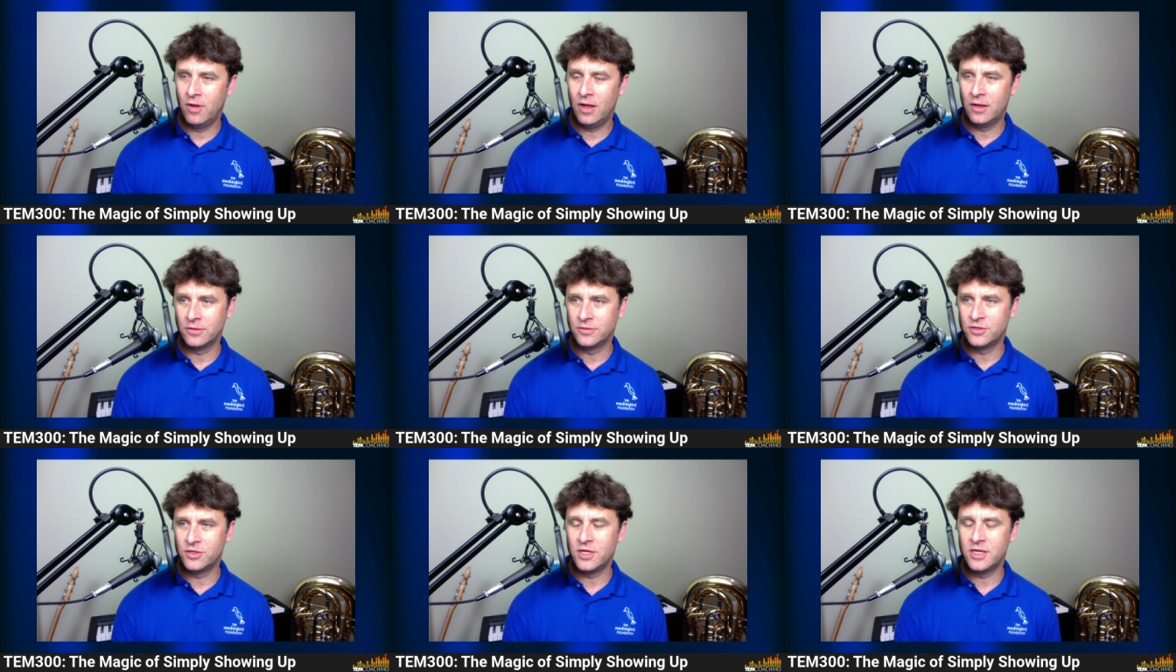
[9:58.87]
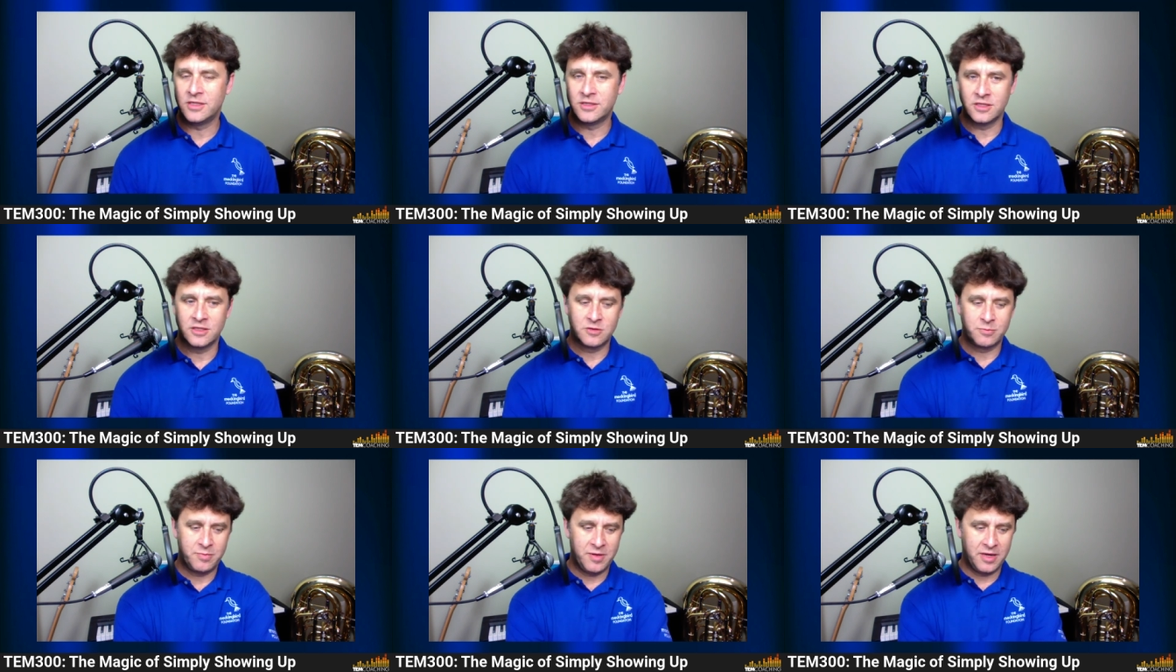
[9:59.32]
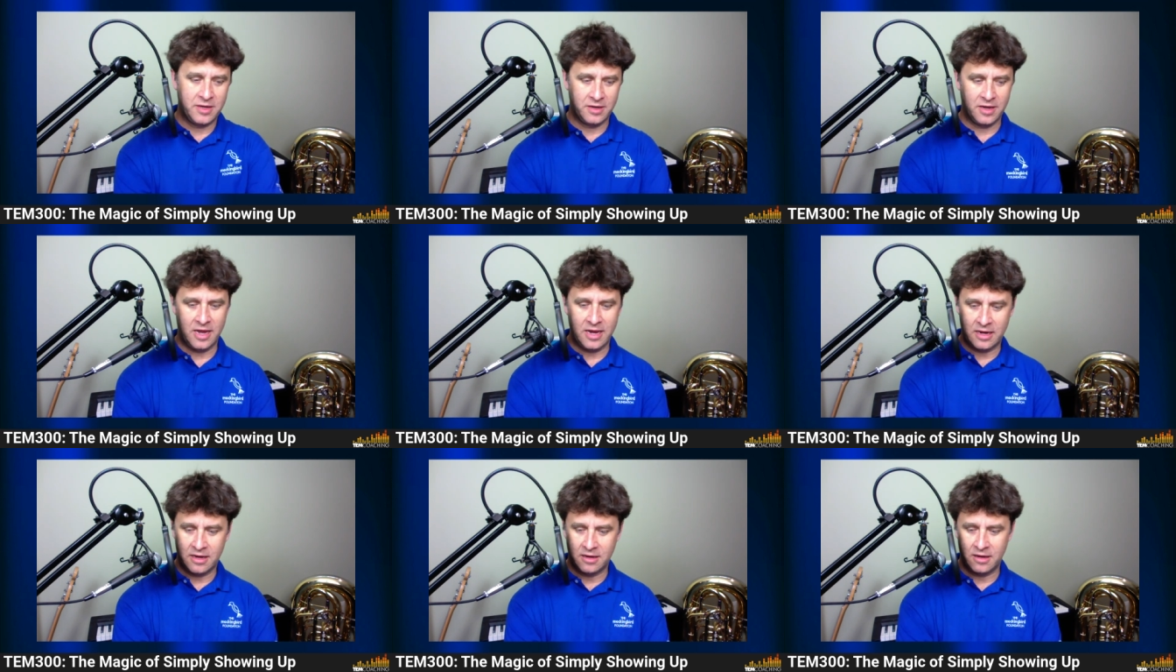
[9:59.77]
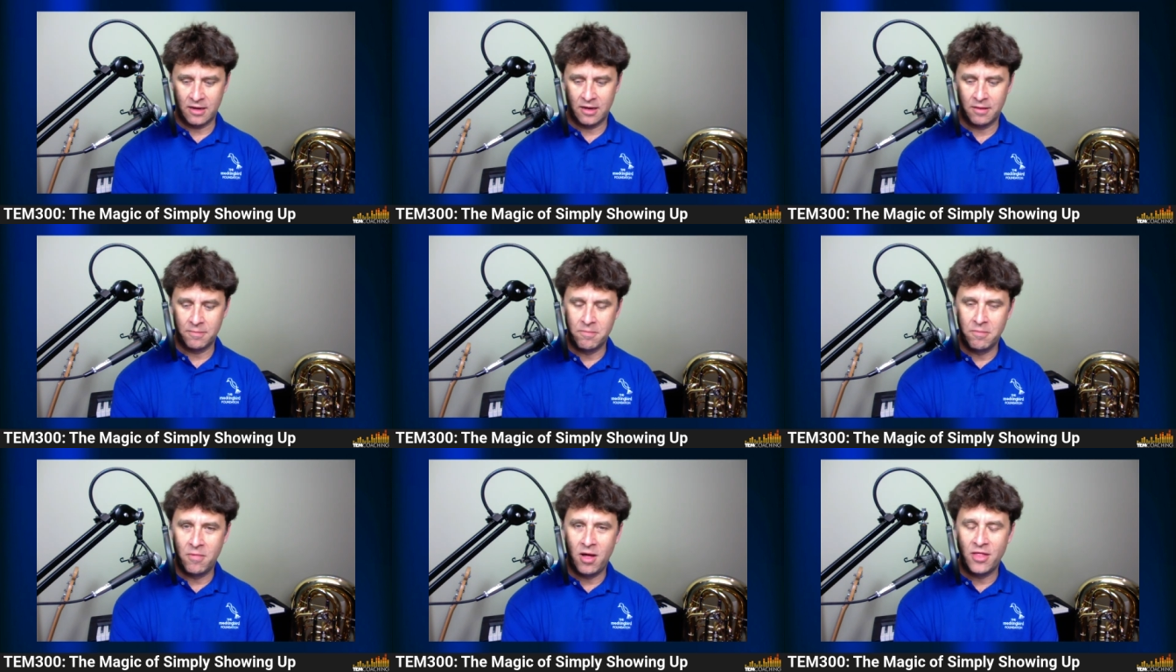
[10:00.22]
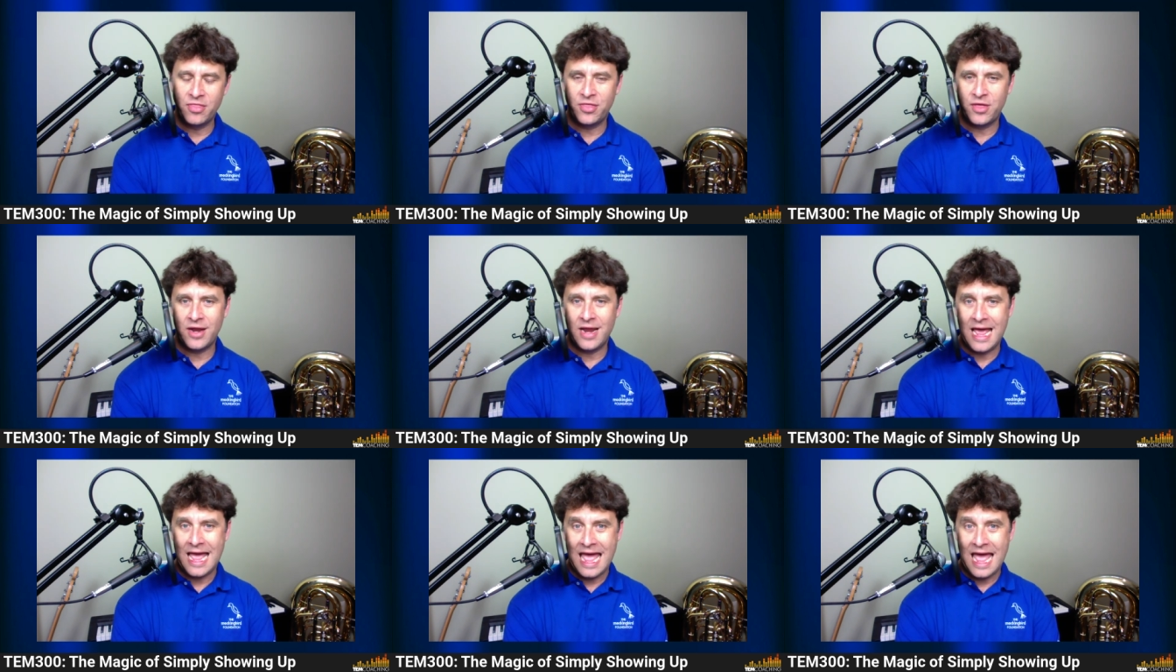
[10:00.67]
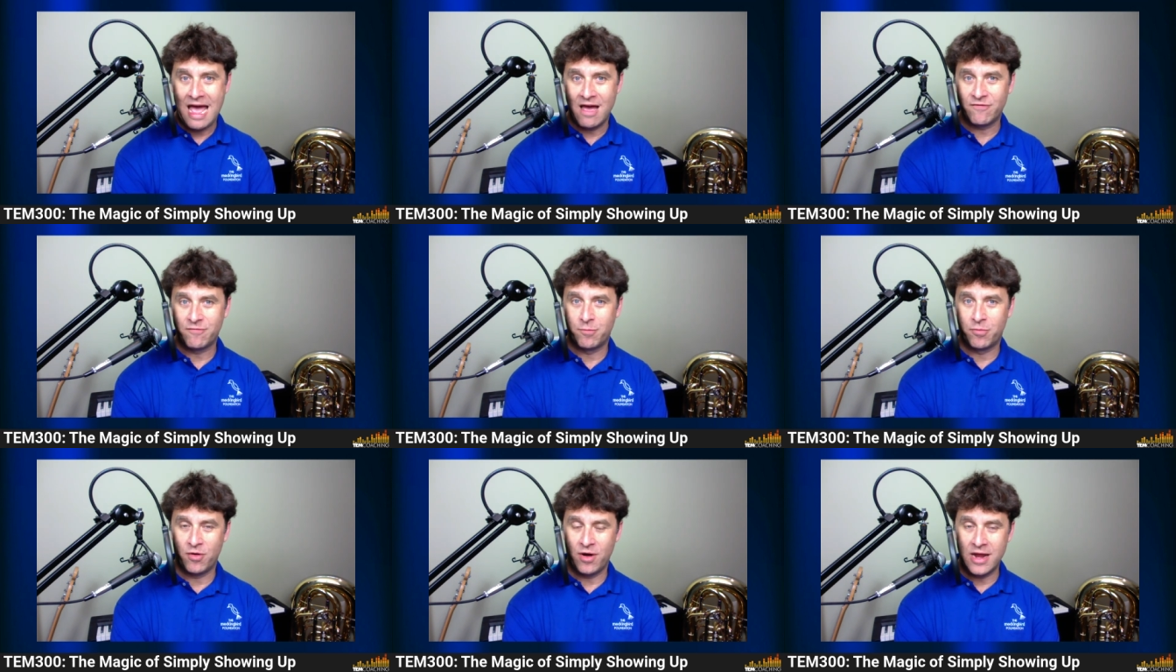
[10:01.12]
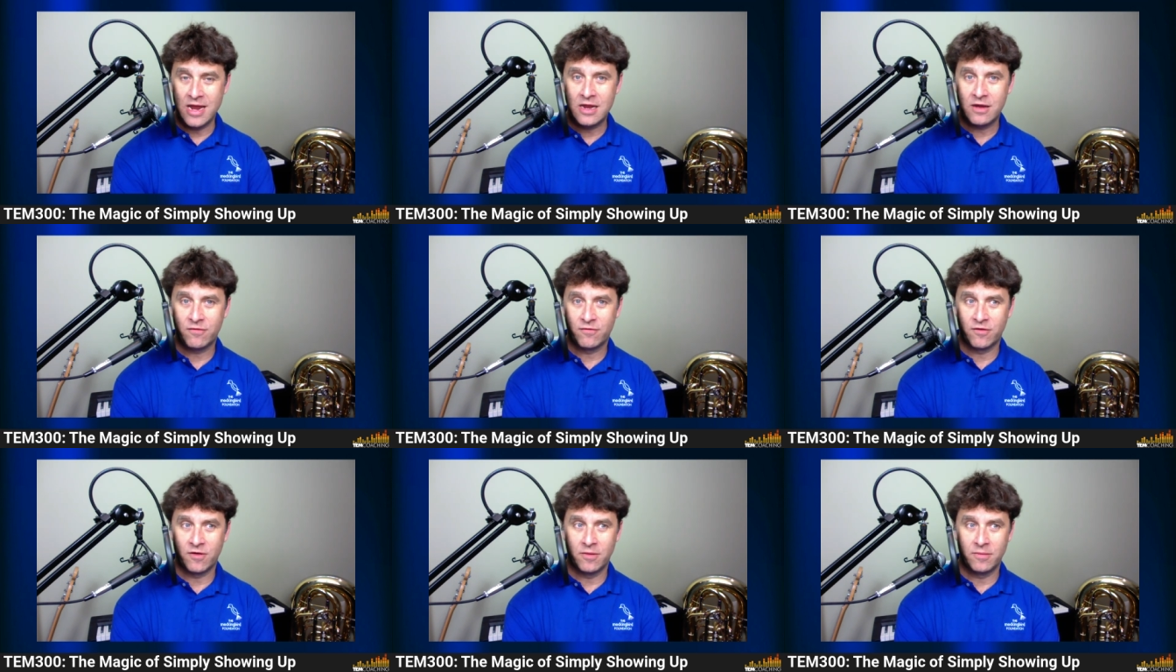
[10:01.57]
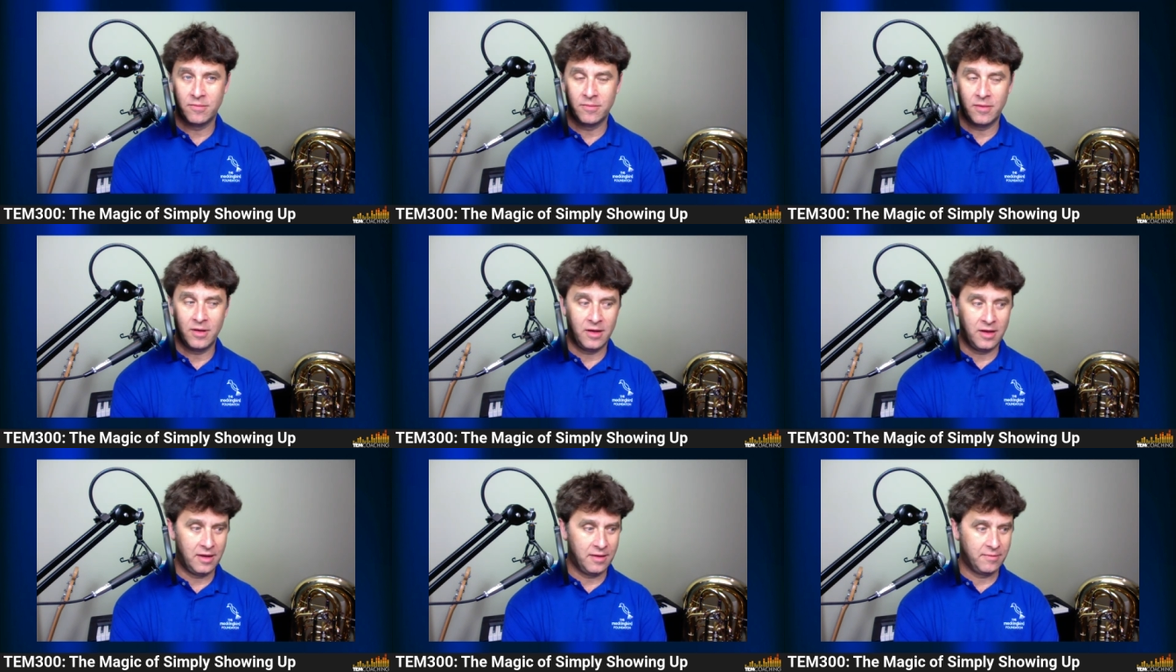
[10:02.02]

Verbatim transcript: well, geez, it's been like a month and a half break from